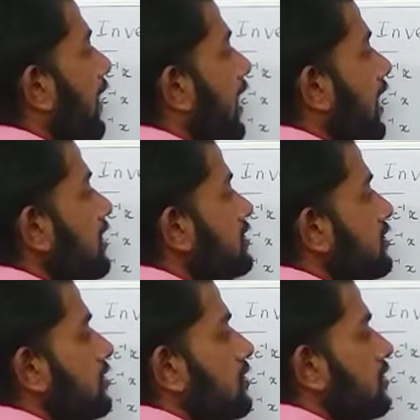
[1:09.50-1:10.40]
x
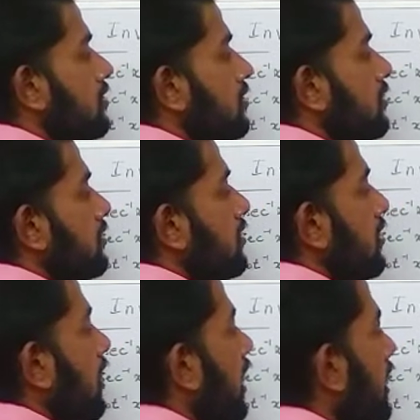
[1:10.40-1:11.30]

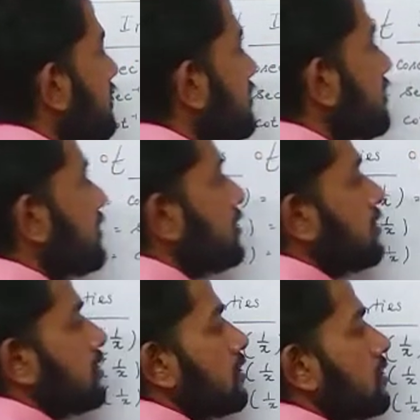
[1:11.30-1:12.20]
and
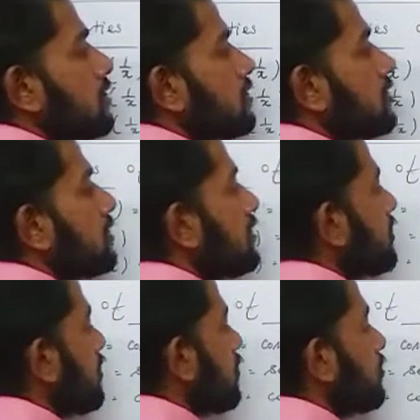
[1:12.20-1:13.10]

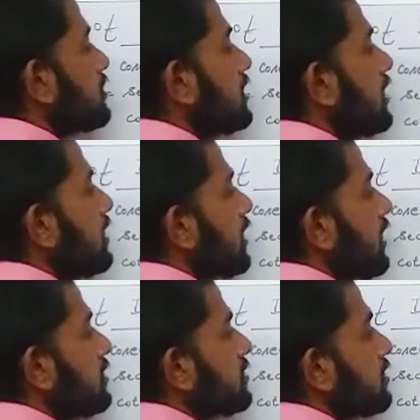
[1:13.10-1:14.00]
the cosecant
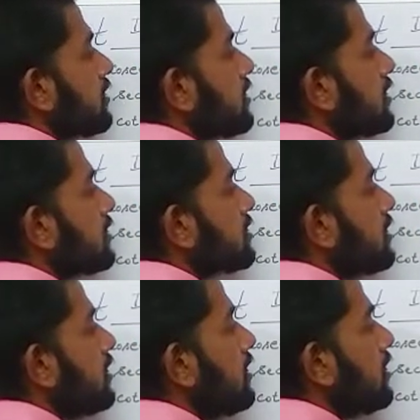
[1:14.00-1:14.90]
x is
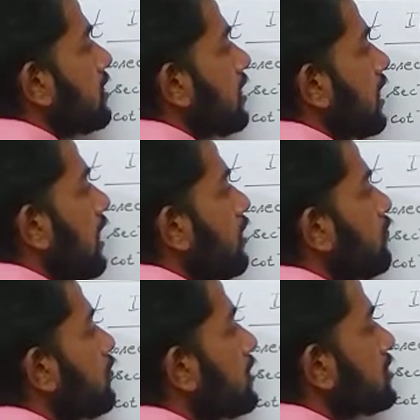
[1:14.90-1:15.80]
the
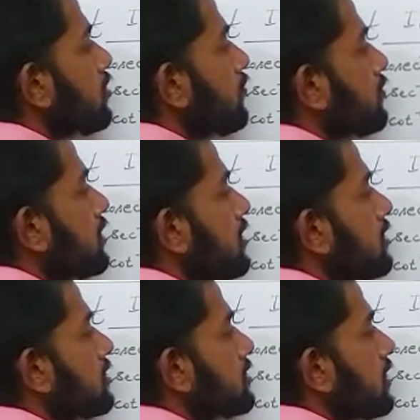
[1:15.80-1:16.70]
inverse of the
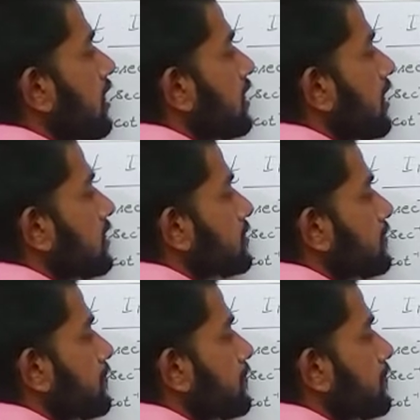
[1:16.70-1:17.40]
sine x.